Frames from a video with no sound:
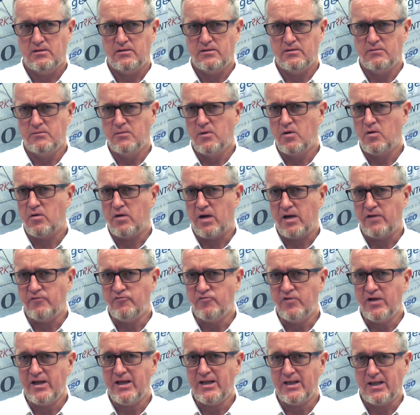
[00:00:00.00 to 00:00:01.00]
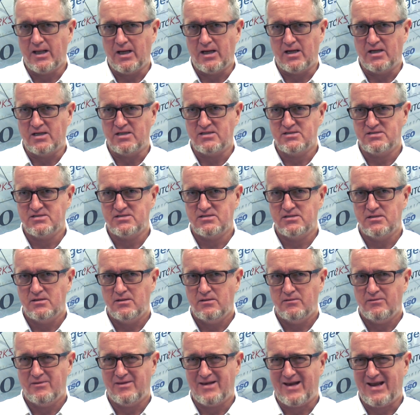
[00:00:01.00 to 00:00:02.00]
the more I realised
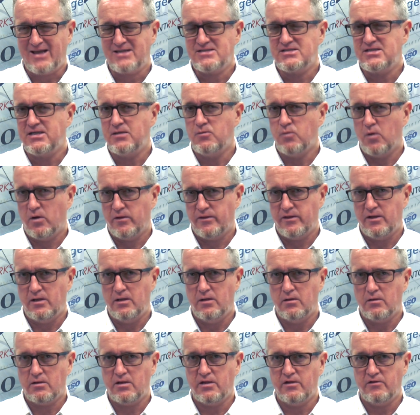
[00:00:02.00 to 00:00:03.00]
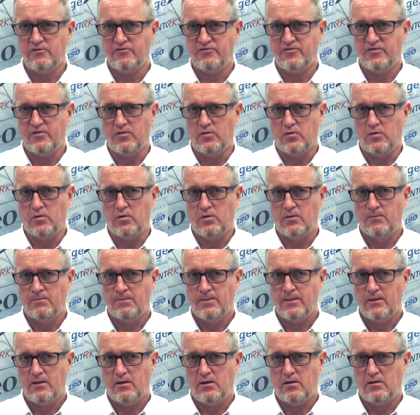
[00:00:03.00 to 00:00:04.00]
that actually what they're looking for
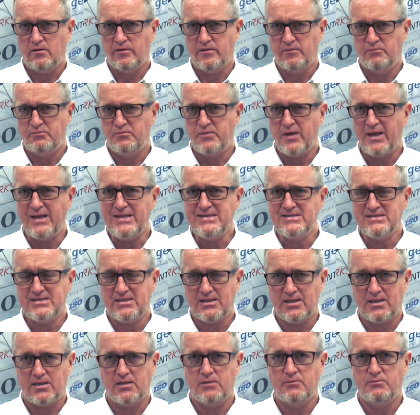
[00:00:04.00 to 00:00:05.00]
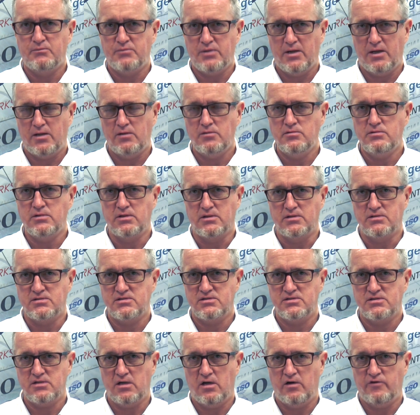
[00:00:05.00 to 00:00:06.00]
are the basic
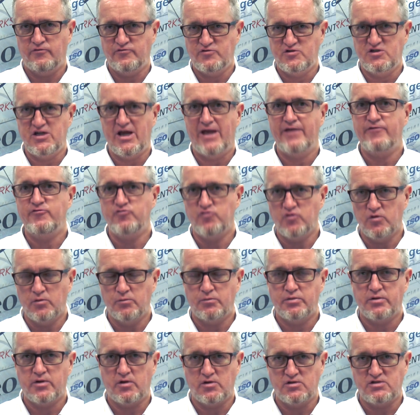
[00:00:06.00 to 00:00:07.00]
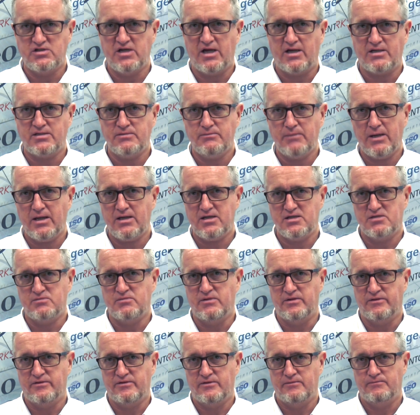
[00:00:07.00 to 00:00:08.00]
components of general project
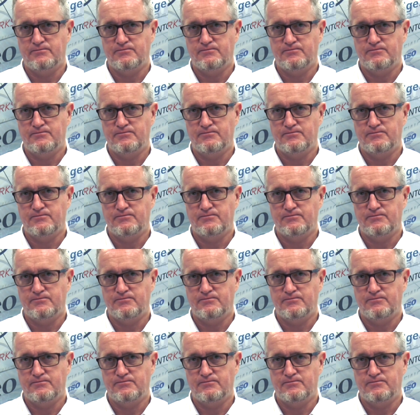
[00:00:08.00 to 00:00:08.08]
management.